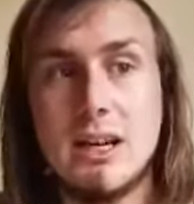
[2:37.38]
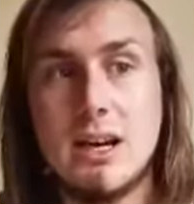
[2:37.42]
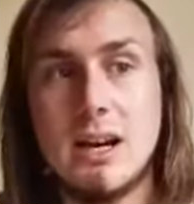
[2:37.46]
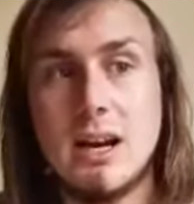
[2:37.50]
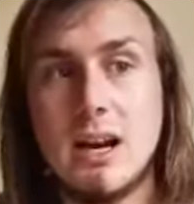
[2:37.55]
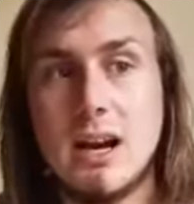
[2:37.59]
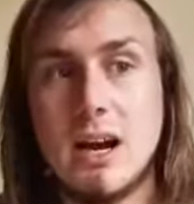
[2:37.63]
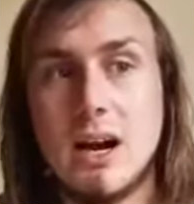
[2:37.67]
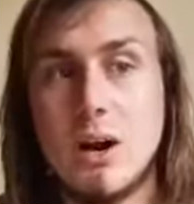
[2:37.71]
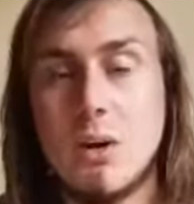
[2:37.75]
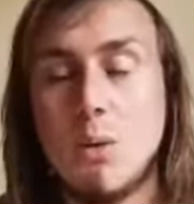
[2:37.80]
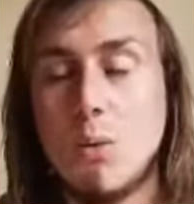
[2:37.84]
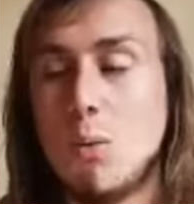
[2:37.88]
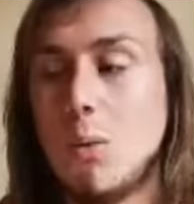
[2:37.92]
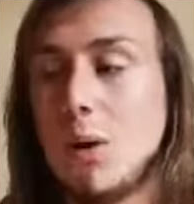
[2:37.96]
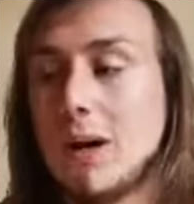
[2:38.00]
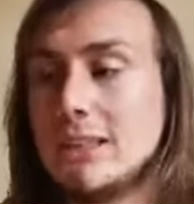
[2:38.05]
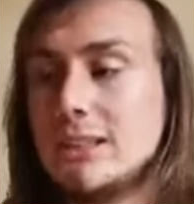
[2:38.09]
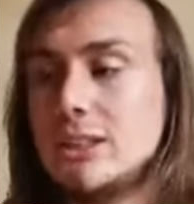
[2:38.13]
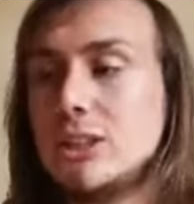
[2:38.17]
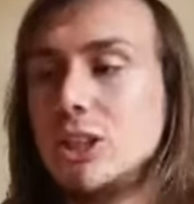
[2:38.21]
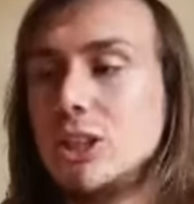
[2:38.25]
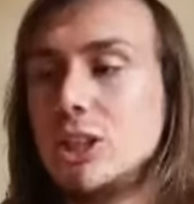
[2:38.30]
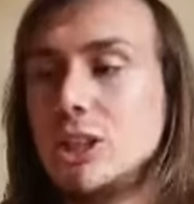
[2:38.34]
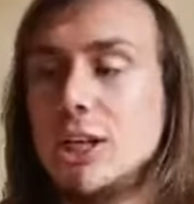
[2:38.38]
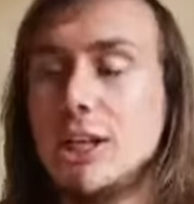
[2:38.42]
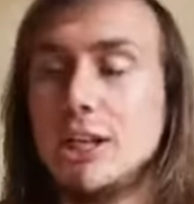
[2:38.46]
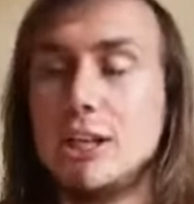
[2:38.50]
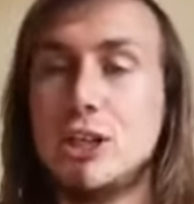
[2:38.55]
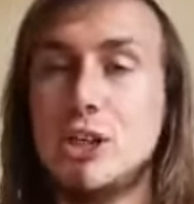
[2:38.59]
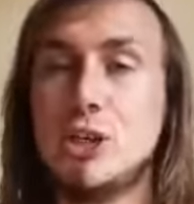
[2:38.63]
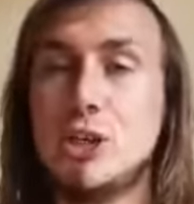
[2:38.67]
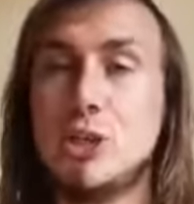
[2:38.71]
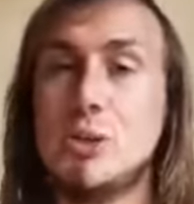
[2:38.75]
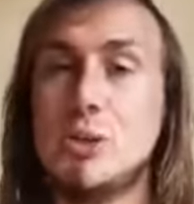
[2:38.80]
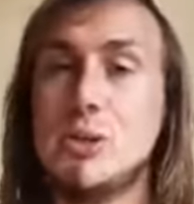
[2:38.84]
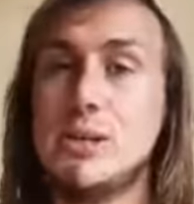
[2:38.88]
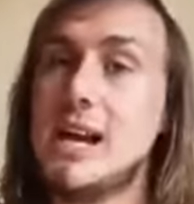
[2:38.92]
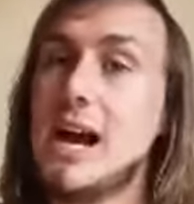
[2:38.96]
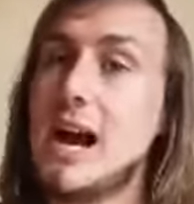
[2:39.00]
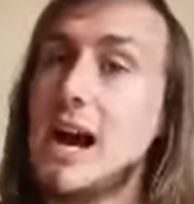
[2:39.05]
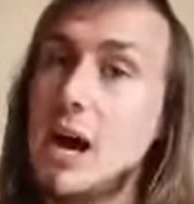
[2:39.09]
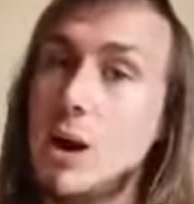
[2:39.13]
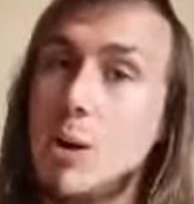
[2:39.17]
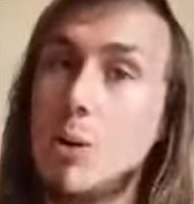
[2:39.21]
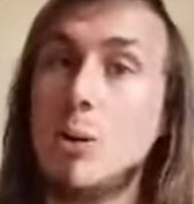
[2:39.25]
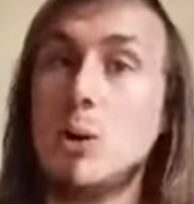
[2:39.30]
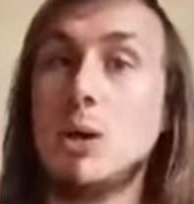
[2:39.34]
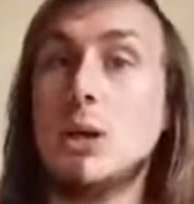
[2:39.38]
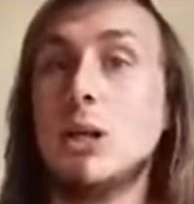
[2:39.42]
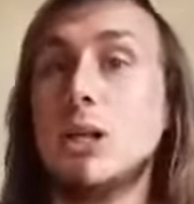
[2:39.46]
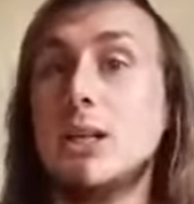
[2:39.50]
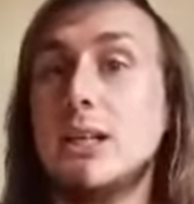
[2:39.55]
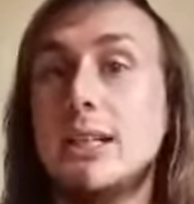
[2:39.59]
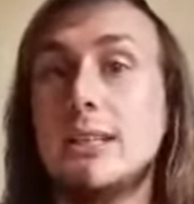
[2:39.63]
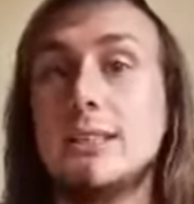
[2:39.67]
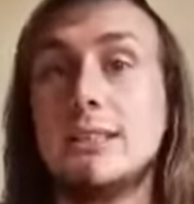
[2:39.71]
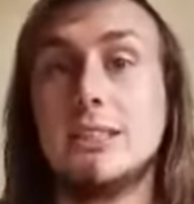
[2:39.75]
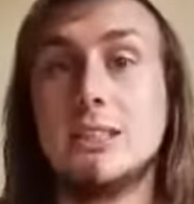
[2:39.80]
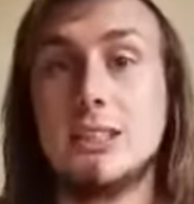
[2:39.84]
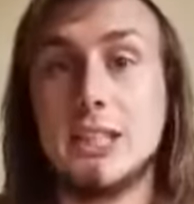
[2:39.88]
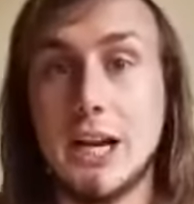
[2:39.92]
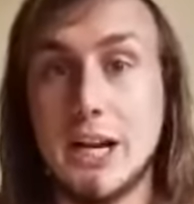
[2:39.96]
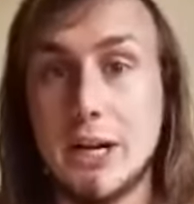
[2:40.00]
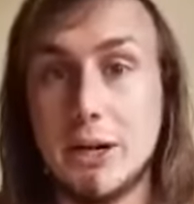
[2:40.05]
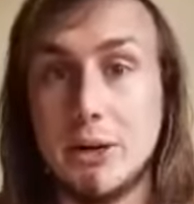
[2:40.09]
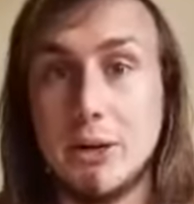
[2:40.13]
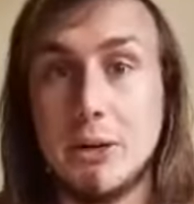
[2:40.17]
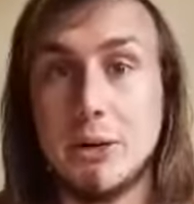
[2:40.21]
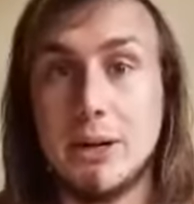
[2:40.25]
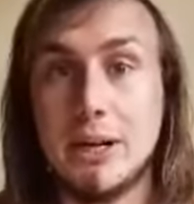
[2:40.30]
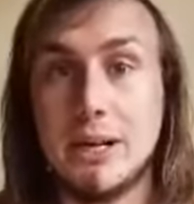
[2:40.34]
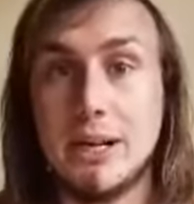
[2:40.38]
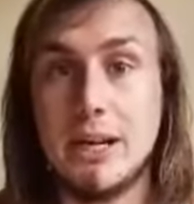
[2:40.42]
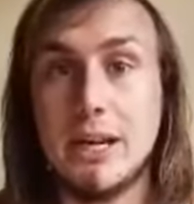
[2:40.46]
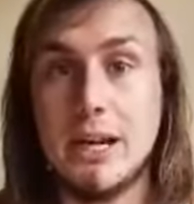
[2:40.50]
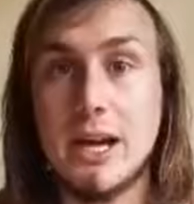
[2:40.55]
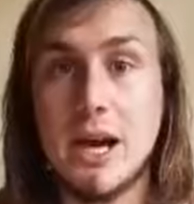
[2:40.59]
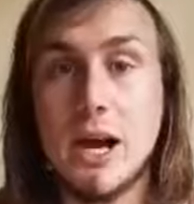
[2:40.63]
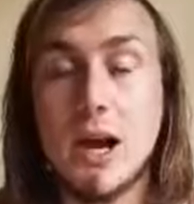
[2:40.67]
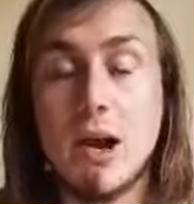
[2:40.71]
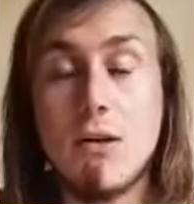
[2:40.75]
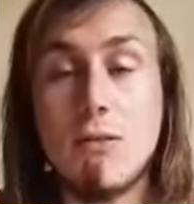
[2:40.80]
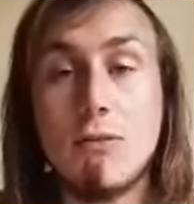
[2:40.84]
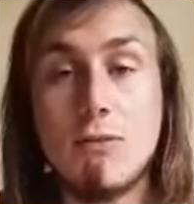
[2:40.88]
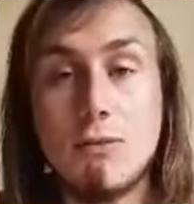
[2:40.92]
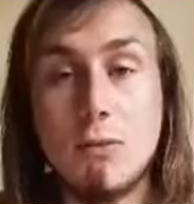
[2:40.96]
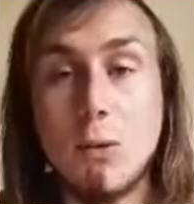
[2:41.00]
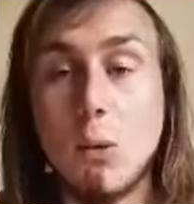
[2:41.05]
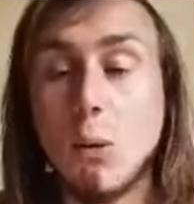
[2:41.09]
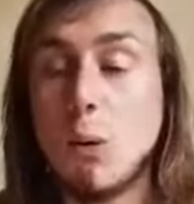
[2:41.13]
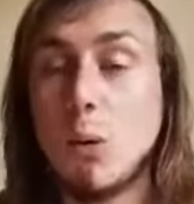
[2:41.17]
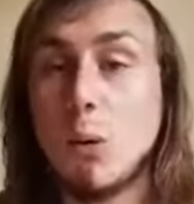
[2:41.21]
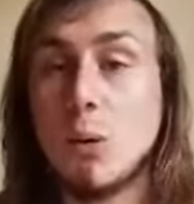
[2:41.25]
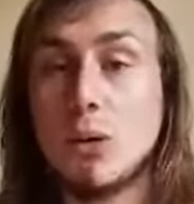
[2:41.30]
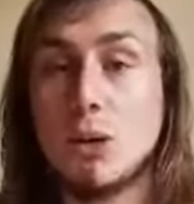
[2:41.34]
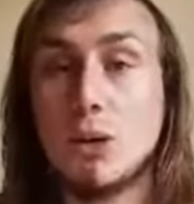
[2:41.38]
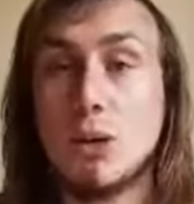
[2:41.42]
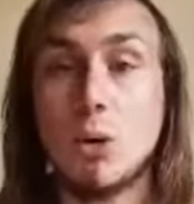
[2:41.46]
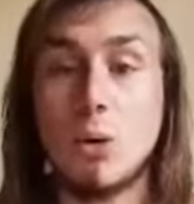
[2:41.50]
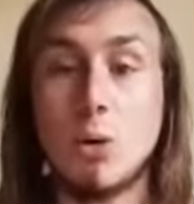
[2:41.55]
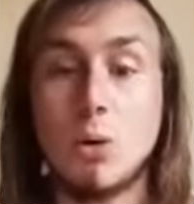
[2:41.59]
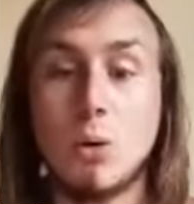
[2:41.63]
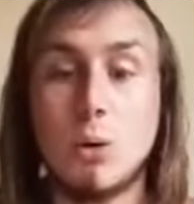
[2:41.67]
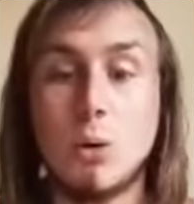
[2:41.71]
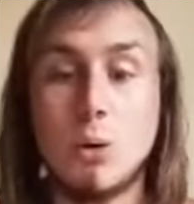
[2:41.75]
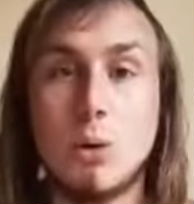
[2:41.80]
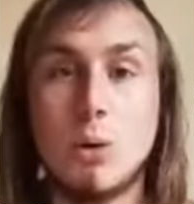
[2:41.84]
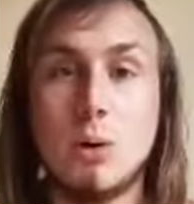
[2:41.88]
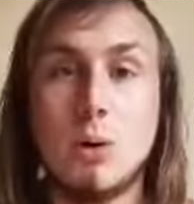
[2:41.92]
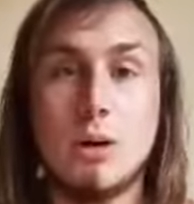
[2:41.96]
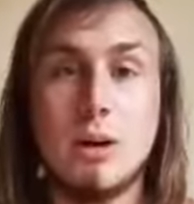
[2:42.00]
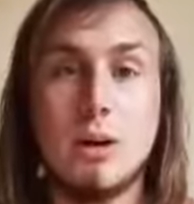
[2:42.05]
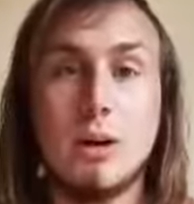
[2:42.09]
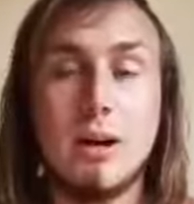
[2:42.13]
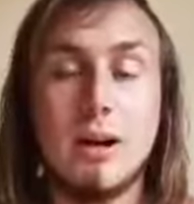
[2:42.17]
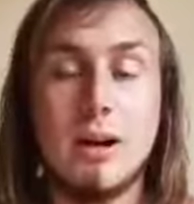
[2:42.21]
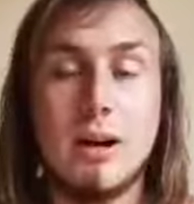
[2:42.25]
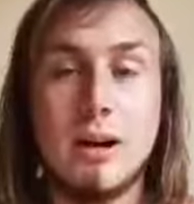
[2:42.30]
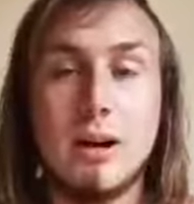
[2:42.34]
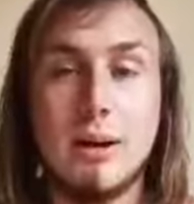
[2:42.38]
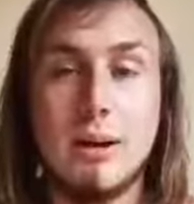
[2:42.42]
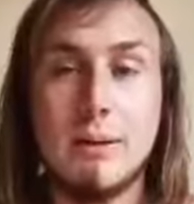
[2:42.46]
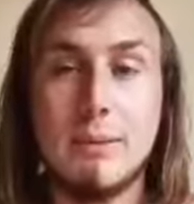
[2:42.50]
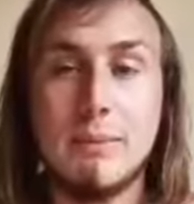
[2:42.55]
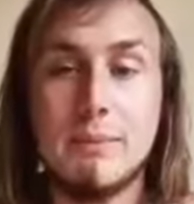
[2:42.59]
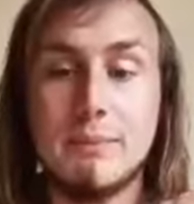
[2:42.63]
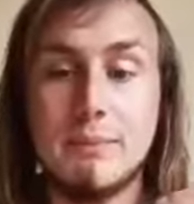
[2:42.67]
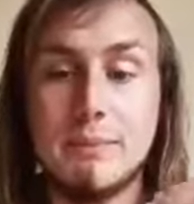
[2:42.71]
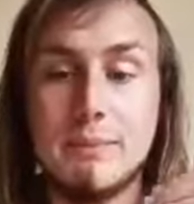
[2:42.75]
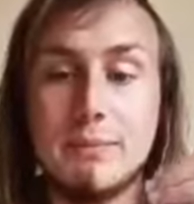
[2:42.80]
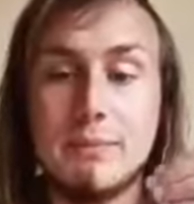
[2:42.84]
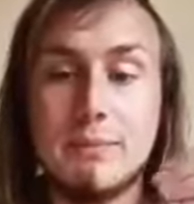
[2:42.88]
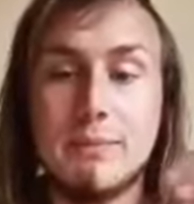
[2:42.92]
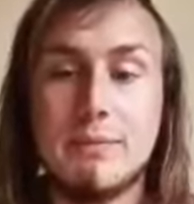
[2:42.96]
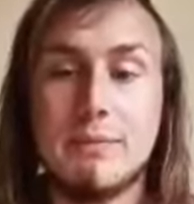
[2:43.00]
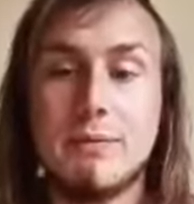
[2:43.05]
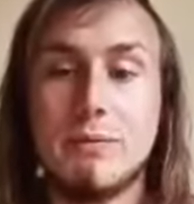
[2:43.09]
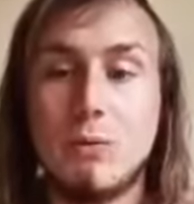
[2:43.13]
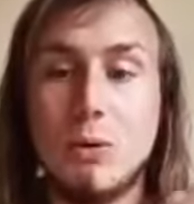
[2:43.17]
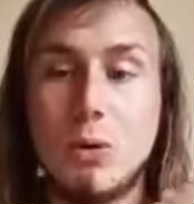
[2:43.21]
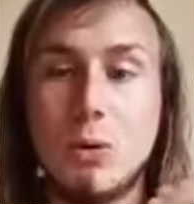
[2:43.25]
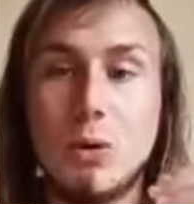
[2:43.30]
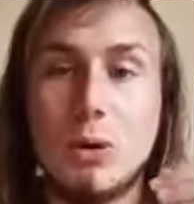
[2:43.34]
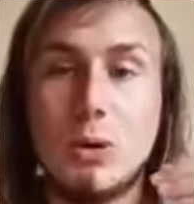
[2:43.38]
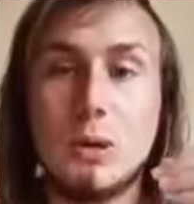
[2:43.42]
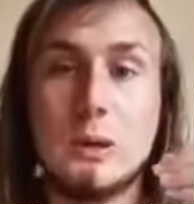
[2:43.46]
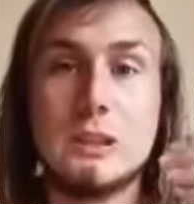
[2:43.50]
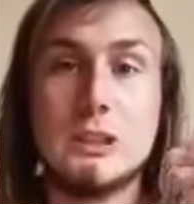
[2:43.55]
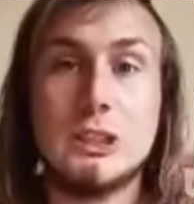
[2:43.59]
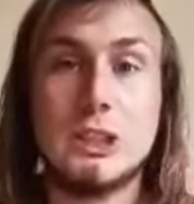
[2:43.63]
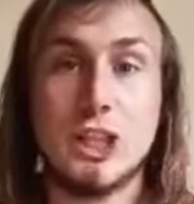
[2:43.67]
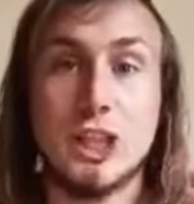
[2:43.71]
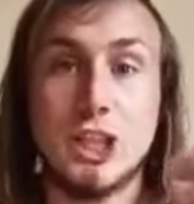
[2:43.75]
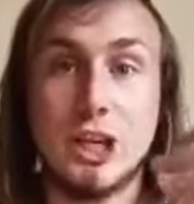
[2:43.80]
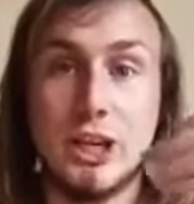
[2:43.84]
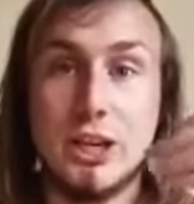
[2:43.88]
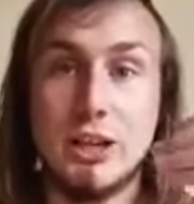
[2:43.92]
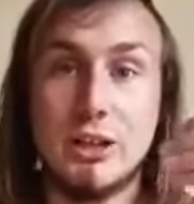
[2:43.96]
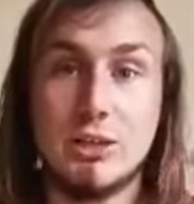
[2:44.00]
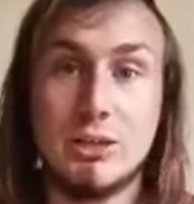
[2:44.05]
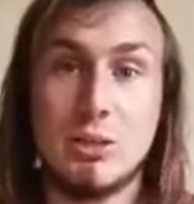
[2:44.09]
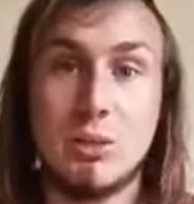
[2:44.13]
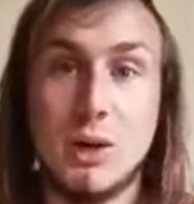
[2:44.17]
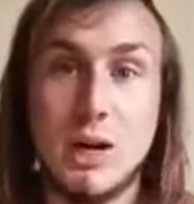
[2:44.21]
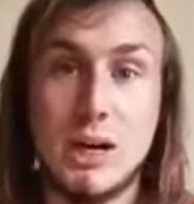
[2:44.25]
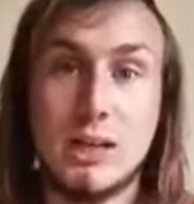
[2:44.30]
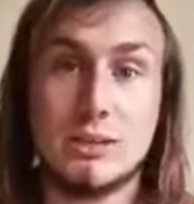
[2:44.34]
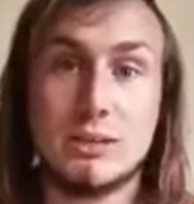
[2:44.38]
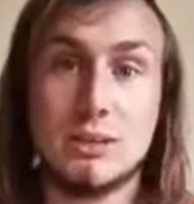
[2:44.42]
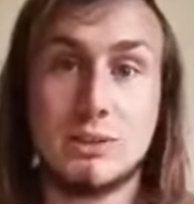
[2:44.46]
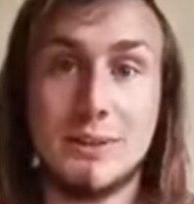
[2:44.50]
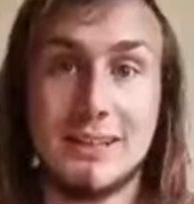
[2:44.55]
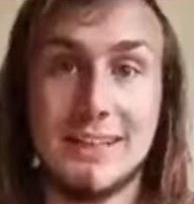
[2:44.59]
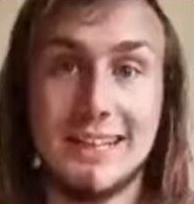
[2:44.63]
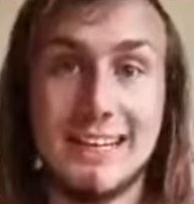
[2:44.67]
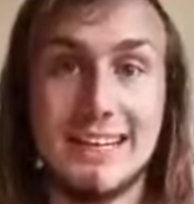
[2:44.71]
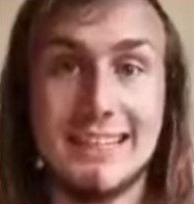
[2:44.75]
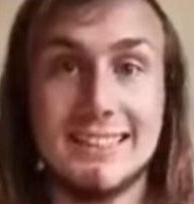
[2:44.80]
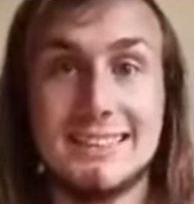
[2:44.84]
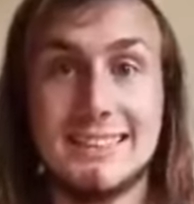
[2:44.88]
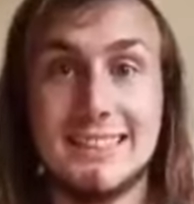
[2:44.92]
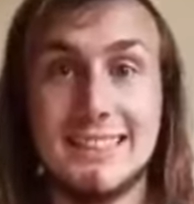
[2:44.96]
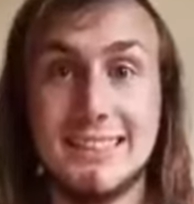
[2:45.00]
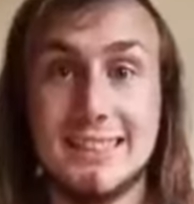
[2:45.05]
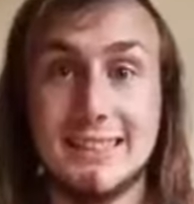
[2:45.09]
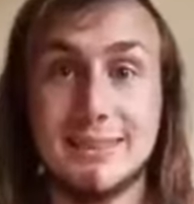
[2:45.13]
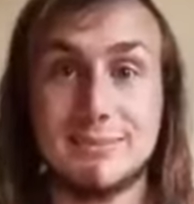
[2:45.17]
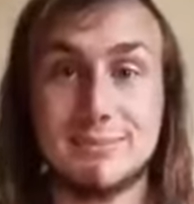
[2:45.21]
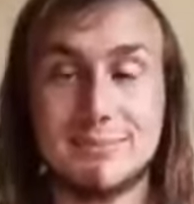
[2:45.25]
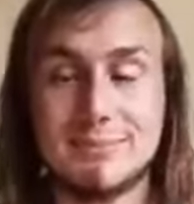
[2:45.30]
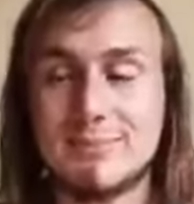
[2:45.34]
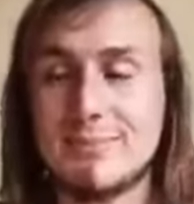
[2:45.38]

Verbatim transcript: uh, what you can do now, early in January, for your um, for your journey throughout 2018.